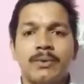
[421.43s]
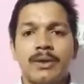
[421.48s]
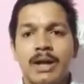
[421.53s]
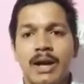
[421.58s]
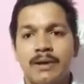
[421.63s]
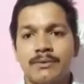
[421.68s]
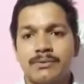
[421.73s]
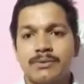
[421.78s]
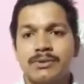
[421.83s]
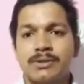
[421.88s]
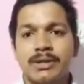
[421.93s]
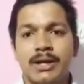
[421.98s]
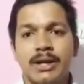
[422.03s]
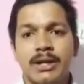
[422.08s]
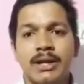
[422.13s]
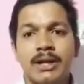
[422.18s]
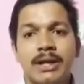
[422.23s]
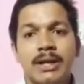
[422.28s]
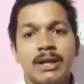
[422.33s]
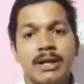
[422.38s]
we have to
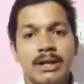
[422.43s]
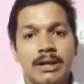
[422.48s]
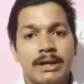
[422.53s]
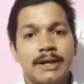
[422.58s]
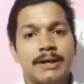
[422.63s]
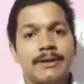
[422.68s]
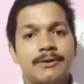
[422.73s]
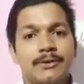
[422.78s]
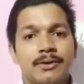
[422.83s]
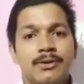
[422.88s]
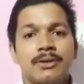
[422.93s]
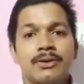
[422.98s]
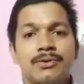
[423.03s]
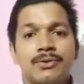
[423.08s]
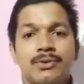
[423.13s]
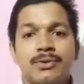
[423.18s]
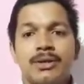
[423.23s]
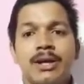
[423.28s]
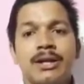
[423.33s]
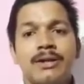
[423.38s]
study later on,
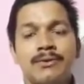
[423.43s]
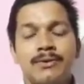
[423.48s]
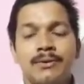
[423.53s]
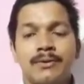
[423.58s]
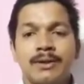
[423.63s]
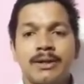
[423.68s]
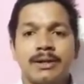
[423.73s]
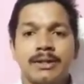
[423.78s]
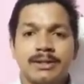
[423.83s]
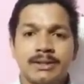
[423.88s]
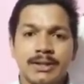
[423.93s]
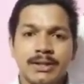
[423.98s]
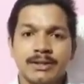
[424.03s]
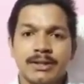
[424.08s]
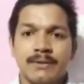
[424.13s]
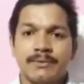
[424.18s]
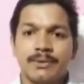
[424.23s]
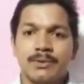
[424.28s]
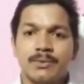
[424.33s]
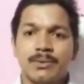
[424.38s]
so that we will discuss
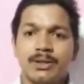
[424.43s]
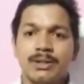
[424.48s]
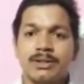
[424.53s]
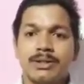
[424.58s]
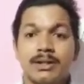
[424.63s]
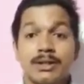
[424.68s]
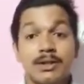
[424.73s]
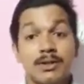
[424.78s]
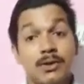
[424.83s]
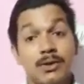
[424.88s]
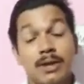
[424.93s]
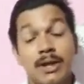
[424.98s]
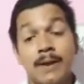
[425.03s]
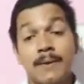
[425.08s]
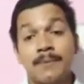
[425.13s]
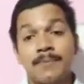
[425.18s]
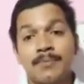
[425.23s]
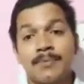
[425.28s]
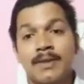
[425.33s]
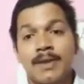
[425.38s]
afterwards.
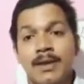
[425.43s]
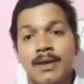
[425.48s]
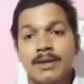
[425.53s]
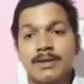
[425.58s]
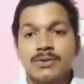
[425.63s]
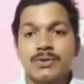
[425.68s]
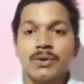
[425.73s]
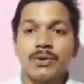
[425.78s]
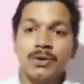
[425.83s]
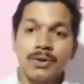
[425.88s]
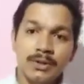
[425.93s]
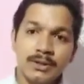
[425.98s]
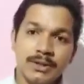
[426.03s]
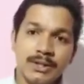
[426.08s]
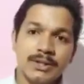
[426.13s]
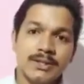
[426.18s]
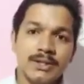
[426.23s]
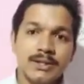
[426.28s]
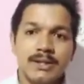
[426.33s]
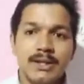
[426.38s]
Okay, so
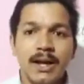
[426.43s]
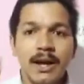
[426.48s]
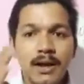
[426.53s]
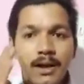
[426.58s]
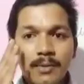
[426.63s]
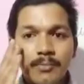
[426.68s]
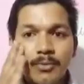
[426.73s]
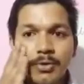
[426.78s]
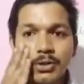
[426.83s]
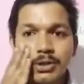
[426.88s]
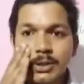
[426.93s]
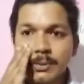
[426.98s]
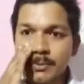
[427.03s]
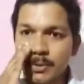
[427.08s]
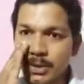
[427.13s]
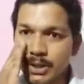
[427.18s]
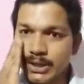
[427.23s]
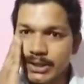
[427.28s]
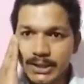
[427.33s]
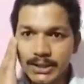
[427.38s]
this is the most
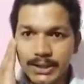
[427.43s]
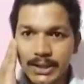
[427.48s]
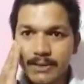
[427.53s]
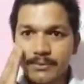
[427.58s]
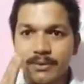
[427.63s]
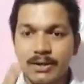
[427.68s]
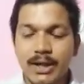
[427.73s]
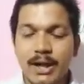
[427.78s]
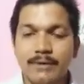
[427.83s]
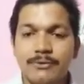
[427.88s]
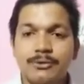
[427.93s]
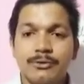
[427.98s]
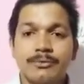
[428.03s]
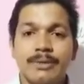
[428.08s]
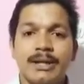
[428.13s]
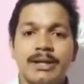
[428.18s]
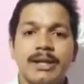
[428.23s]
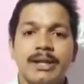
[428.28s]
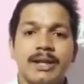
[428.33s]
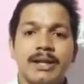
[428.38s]
important thing that we have to
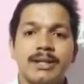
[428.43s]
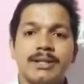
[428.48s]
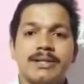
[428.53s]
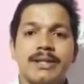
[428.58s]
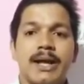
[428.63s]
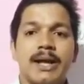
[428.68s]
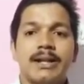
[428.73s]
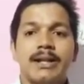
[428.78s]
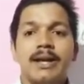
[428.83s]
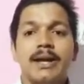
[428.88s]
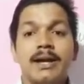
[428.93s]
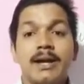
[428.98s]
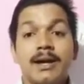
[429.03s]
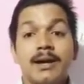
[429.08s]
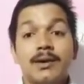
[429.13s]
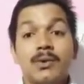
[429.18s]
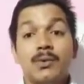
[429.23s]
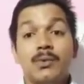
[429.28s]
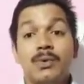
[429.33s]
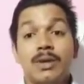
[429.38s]
maintain, is that
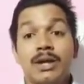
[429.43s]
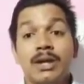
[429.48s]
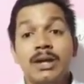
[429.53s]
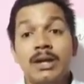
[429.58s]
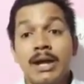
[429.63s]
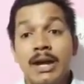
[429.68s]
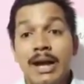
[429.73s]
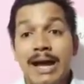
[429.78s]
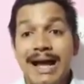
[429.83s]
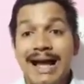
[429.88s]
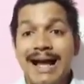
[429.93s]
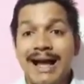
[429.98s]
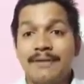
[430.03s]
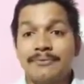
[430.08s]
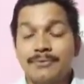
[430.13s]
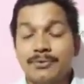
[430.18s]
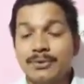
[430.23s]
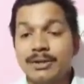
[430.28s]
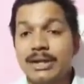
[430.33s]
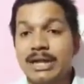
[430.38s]
we
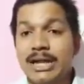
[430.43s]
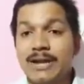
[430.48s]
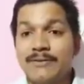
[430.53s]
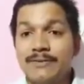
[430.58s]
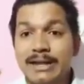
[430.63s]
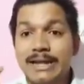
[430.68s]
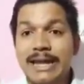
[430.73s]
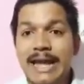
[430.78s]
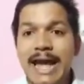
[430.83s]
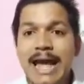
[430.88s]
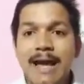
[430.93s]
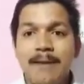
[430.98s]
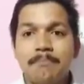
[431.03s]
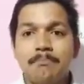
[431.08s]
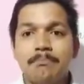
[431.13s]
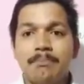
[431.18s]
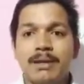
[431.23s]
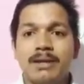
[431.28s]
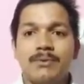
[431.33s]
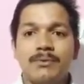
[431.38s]
have to give
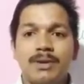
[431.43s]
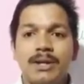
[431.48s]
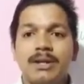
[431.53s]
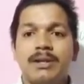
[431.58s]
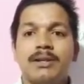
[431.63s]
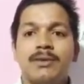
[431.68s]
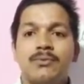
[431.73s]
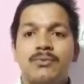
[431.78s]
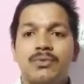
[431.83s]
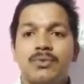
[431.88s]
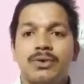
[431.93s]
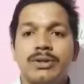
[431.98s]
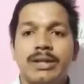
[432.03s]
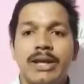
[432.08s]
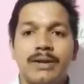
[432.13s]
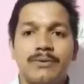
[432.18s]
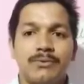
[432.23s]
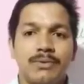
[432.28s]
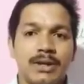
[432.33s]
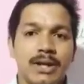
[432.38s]
gap between the food
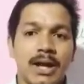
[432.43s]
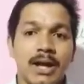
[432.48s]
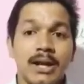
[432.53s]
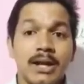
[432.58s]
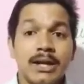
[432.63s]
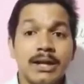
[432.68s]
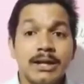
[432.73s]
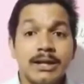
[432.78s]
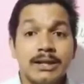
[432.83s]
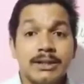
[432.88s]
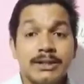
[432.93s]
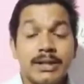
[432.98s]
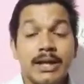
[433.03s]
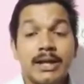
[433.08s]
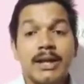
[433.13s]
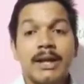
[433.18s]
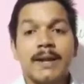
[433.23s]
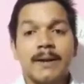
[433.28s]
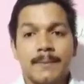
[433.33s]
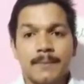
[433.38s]
that we are
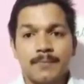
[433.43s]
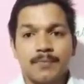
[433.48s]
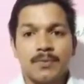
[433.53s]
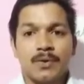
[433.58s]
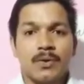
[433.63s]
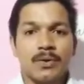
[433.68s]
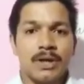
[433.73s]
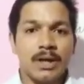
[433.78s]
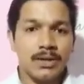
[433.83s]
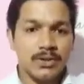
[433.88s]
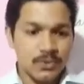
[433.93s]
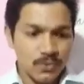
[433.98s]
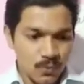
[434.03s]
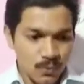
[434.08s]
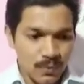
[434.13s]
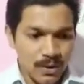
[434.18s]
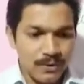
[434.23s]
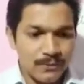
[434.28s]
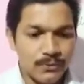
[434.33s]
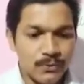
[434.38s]
taking. Okay, so
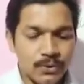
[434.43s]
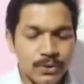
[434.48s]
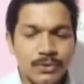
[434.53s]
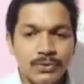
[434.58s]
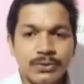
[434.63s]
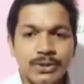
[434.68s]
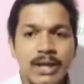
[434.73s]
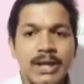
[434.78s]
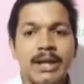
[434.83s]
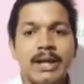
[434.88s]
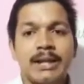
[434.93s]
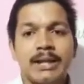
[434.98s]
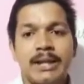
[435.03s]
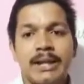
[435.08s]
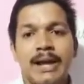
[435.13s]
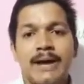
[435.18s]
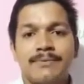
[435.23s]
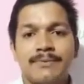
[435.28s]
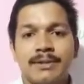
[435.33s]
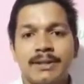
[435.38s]
one food you take,
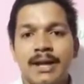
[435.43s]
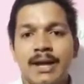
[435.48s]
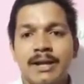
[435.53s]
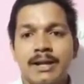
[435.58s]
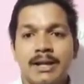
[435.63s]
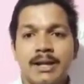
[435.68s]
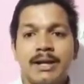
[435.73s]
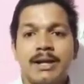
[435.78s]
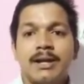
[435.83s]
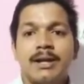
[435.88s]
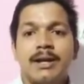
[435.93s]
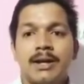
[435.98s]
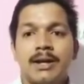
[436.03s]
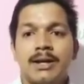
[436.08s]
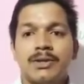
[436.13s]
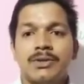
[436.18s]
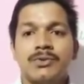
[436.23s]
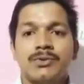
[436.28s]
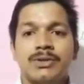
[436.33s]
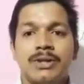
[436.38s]
then after that
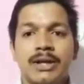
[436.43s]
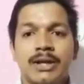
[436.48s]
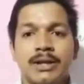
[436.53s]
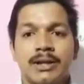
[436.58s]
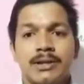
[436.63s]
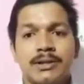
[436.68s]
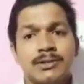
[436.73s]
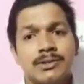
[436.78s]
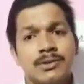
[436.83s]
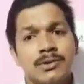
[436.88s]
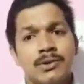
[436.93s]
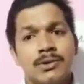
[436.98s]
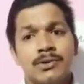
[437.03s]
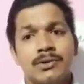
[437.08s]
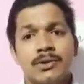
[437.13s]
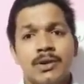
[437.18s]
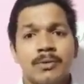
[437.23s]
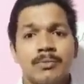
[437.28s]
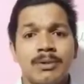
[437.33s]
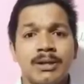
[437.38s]
you take. So
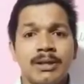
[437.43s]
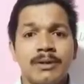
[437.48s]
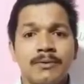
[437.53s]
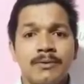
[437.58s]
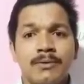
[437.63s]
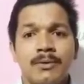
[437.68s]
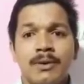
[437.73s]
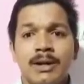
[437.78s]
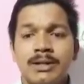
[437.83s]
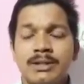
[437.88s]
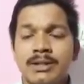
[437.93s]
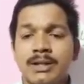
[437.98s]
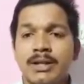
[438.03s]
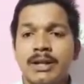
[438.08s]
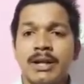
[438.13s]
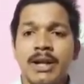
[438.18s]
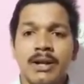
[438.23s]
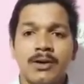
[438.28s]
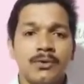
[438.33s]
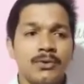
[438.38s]
normally what
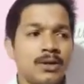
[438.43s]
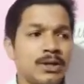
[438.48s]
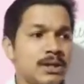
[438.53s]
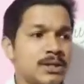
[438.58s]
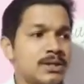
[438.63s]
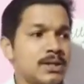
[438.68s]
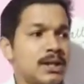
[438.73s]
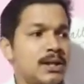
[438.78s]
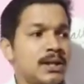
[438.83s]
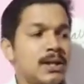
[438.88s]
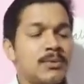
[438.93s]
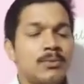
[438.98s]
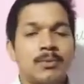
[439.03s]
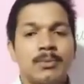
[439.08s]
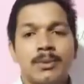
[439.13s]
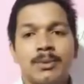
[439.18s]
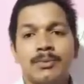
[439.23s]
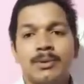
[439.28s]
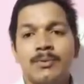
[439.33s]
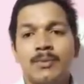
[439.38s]
children are doing is that they
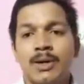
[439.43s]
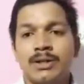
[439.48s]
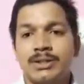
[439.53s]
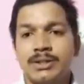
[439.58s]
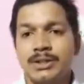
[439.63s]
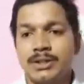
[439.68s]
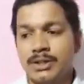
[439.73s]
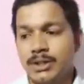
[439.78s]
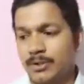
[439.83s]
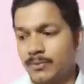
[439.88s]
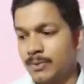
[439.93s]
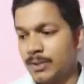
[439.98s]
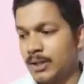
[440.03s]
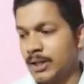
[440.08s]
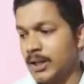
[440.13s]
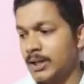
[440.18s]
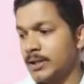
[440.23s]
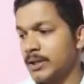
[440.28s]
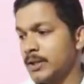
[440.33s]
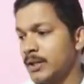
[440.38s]
may be watching TV,
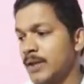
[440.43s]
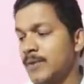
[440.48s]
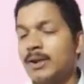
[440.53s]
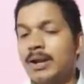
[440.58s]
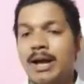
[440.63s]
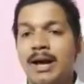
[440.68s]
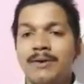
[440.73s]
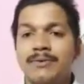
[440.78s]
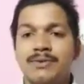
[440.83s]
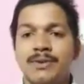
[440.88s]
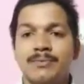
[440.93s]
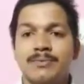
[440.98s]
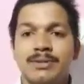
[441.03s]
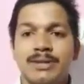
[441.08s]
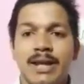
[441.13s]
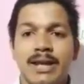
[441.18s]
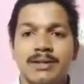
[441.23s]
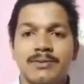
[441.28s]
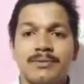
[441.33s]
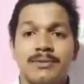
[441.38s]
and they will have some
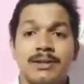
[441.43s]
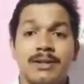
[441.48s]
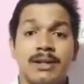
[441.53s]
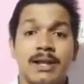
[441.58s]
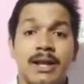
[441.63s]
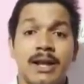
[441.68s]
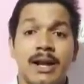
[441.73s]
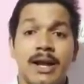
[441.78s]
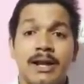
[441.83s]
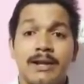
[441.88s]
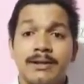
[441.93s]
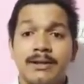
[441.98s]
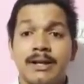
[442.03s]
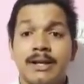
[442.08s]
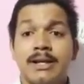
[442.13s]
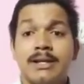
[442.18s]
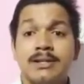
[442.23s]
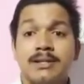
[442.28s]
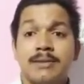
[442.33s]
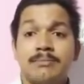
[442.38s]
snacks in their hand,
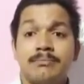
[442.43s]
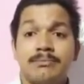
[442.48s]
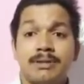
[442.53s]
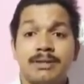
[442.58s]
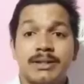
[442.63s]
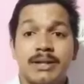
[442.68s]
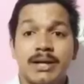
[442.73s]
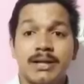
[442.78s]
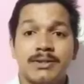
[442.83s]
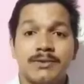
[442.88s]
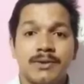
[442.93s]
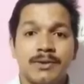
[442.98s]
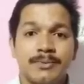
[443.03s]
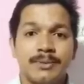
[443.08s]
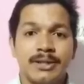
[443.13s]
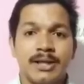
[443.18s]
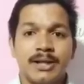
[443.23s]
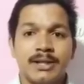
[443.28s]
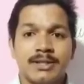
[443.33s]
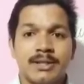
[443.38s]
some biscuits will be
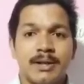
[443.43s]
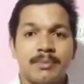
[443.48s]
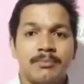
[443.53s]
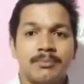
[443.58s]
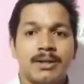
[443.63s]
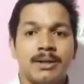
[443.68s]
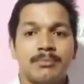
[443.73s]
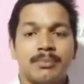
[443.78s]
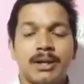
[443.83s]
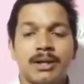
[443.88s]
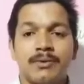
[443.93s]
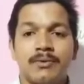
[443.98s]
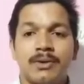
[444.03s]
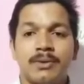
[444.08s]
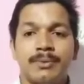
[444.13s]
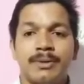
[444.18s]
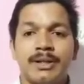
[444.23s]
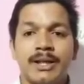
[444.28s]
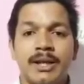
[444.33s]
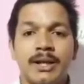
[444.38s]
there, some namkeen
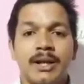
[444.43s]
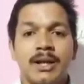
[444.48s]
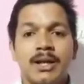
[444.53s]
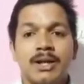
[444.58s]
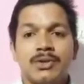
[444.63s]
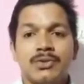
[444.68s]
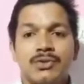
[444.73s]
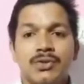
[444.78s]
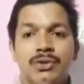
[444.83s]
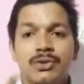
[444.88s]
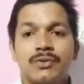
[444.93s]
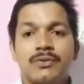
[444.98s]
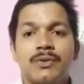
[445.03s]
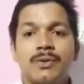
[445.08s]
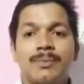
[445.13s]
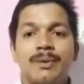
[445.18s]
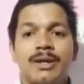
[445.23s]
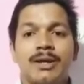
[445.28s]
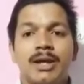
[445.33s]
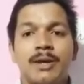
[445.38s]
will be there, so you
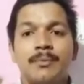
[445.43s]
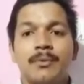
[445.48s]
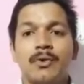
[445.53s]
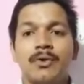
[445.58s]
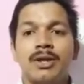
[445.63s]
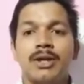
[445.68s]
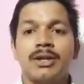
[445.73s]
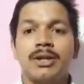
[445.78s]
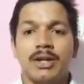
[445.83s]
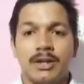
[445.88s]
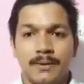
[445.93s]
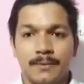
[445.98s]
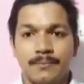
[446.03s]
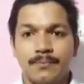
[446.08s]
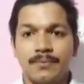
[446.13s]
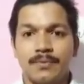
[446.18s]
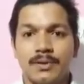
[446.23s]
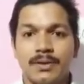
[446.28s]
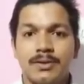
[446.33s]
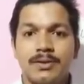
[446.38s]
will be keep on eating,
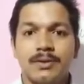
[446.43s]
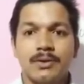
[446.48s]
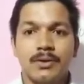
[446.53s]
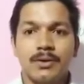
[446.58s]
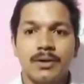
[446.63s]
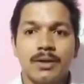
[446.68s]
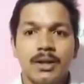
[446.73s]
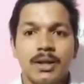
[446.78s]
you know.